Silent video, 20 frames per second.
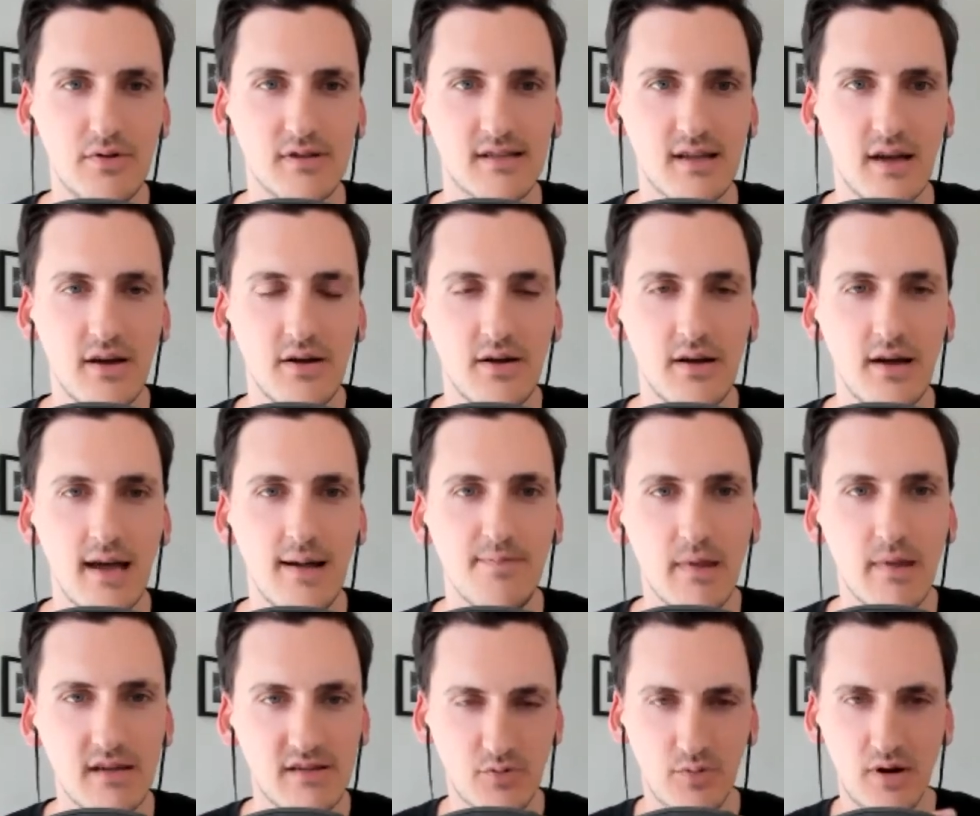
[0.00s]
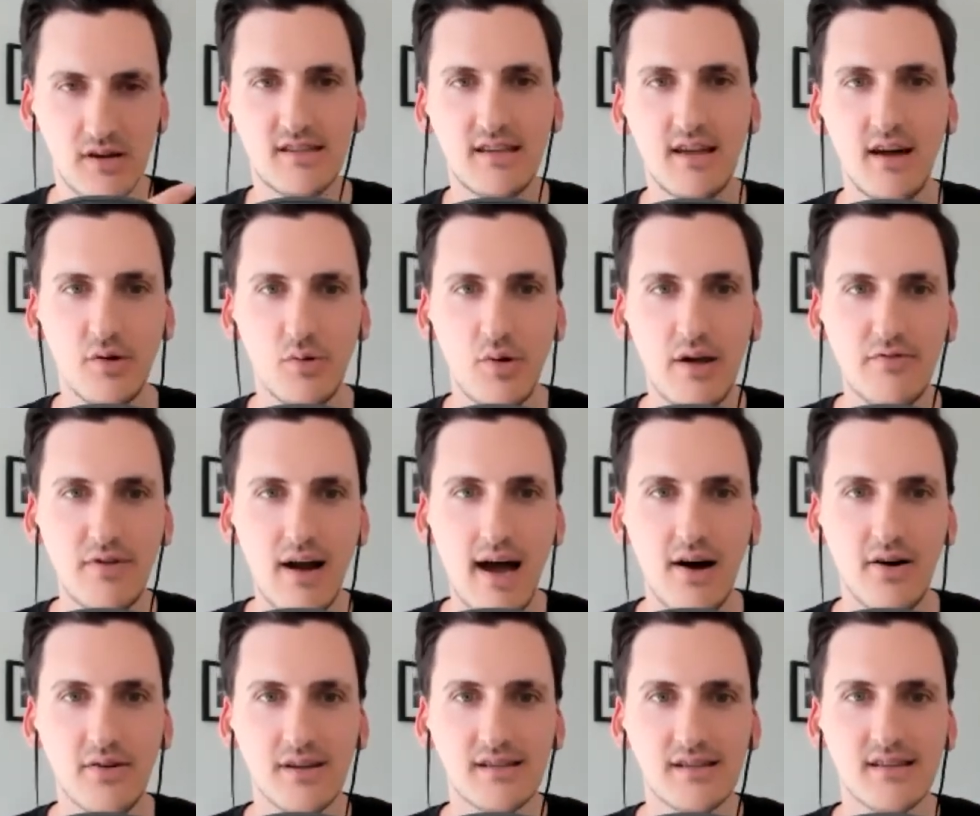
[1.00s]
So it's almost the other way
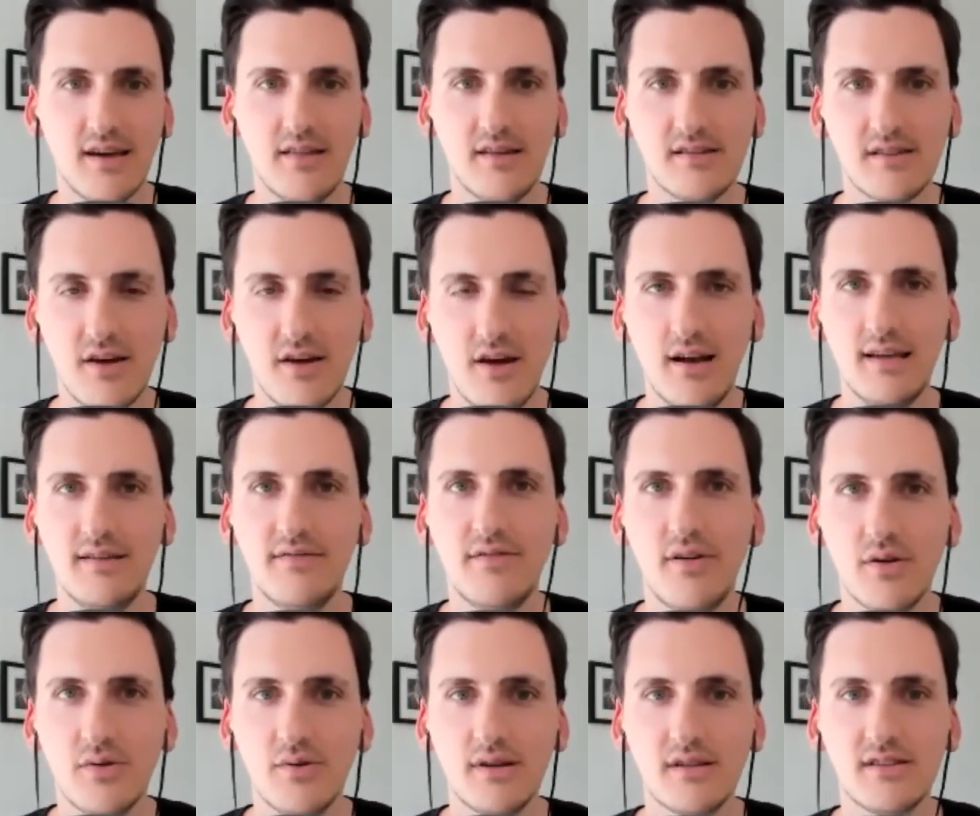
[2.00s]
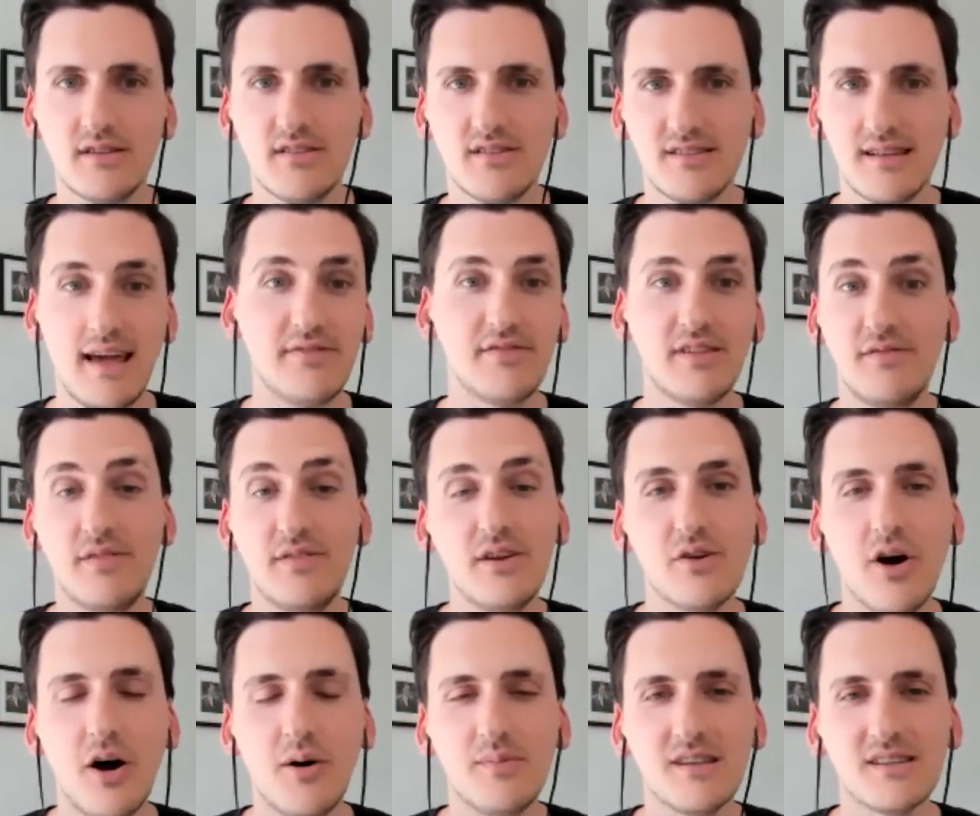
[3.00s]
around. It's like those early followers just left a few
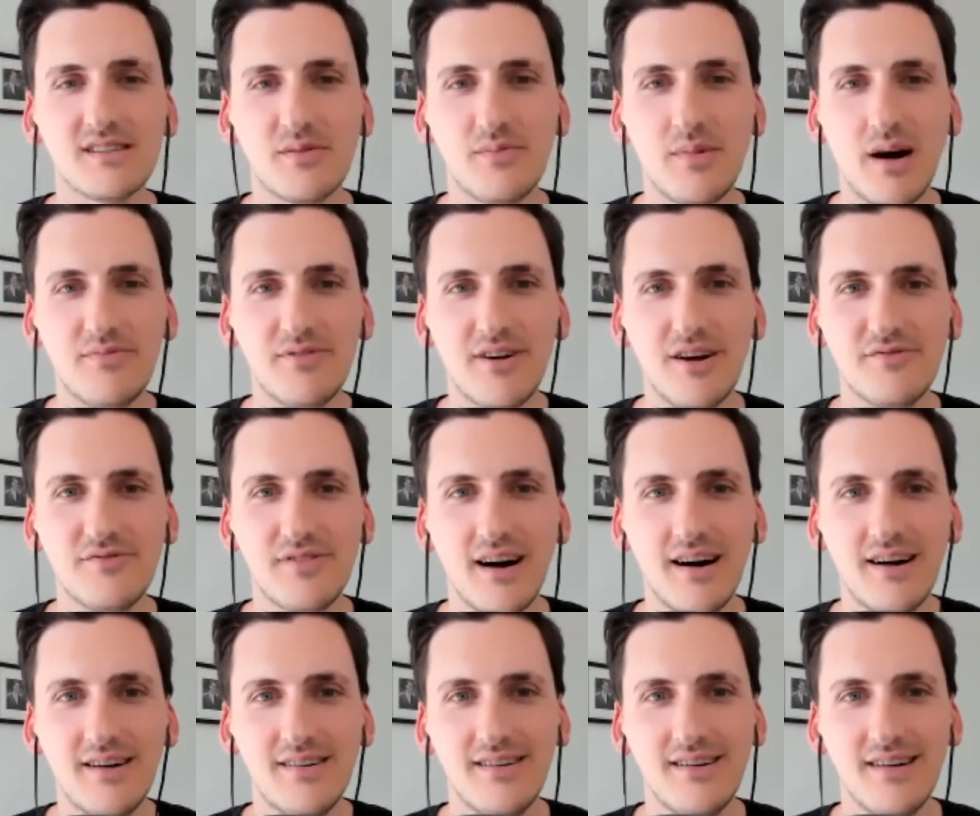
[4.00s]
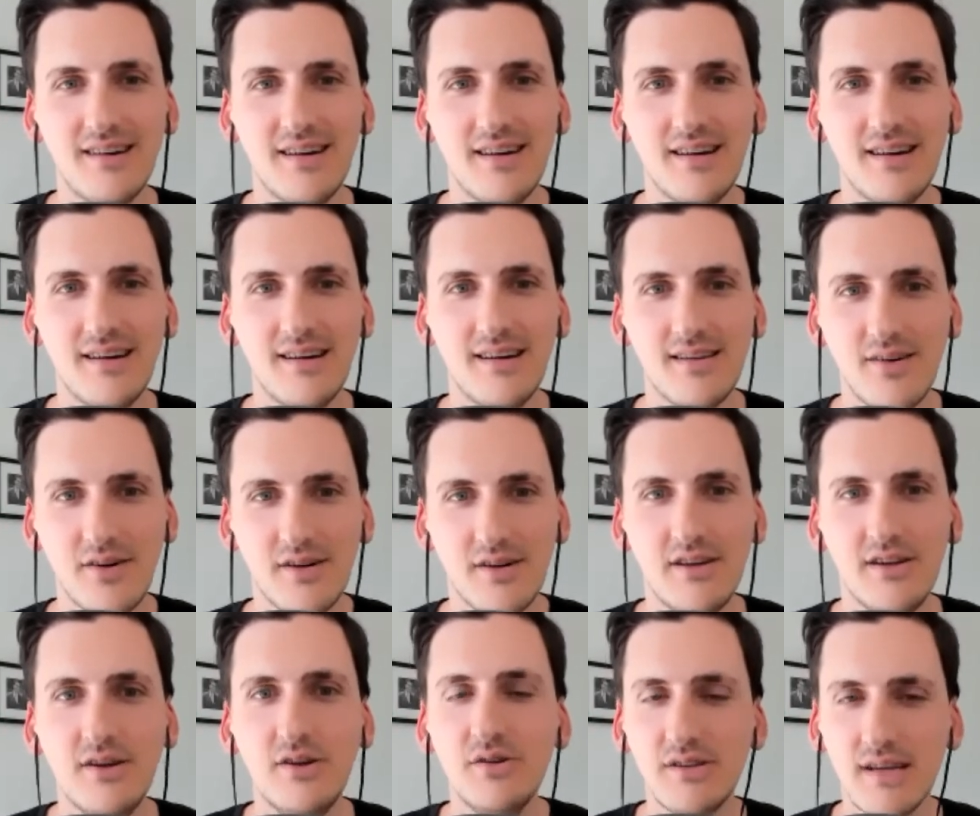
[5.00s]
comments on my profile, not a
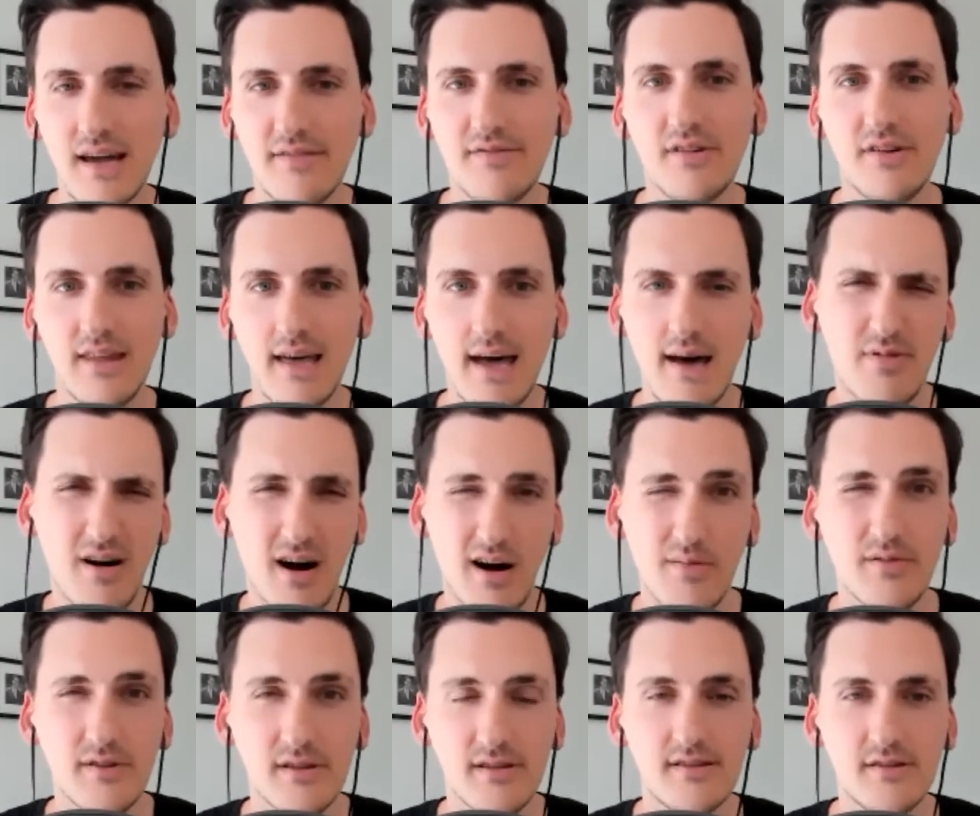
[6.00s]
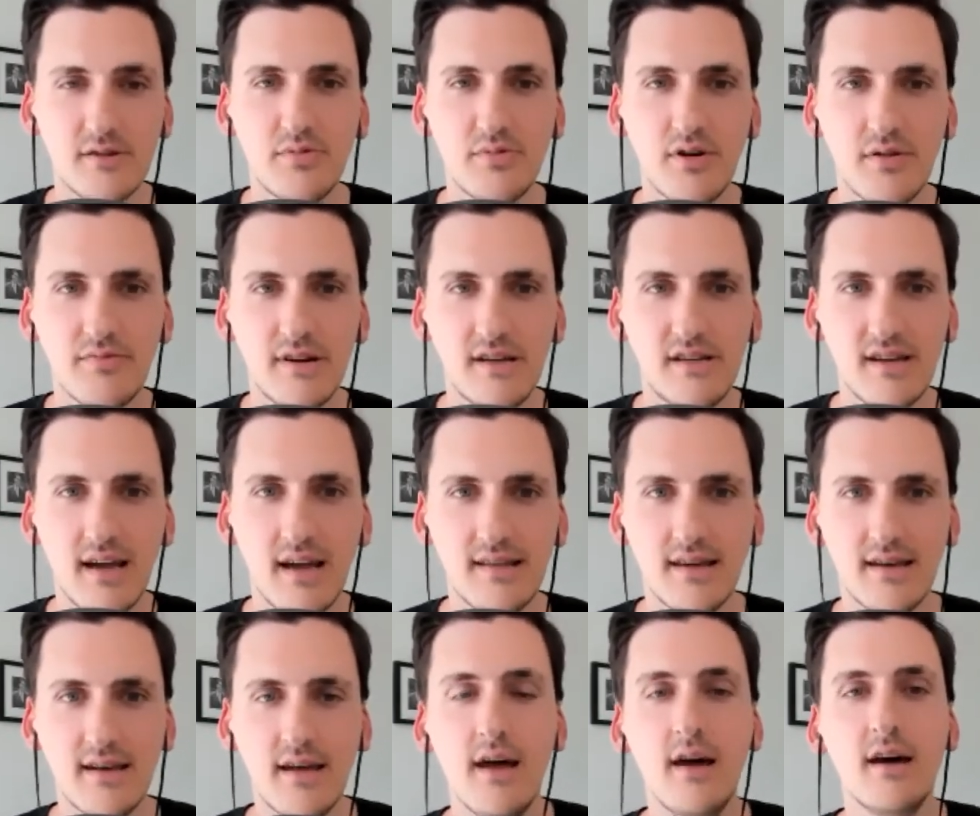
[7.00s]
huge effort on their part, but super
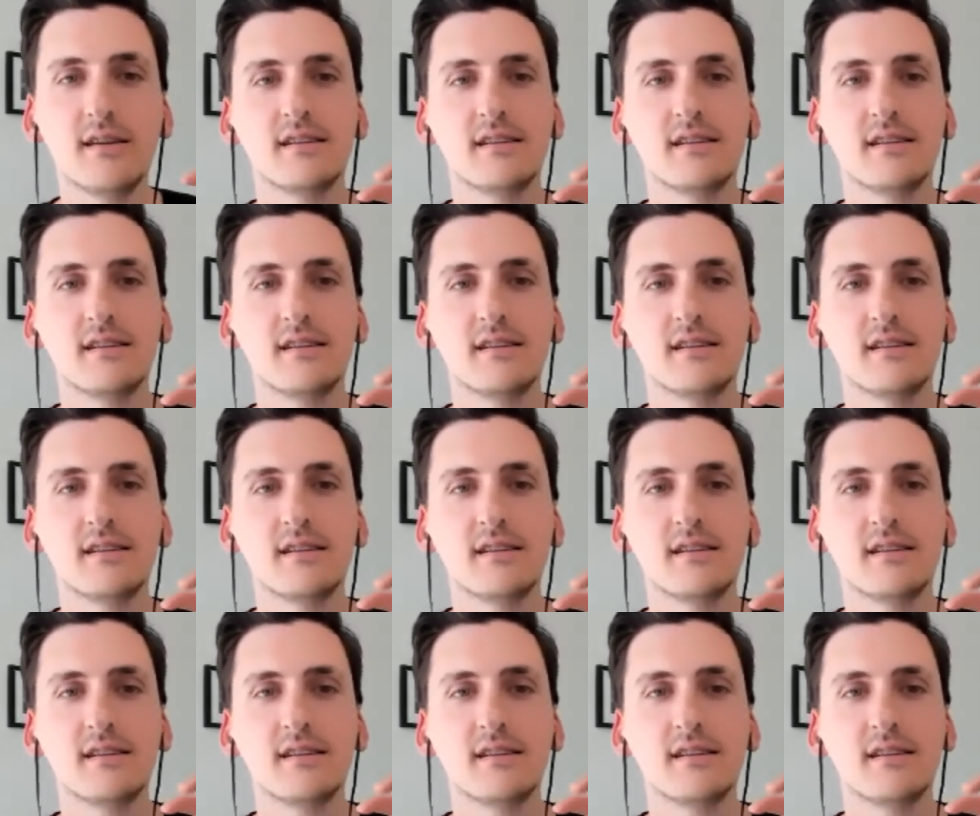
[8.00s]
appreciated.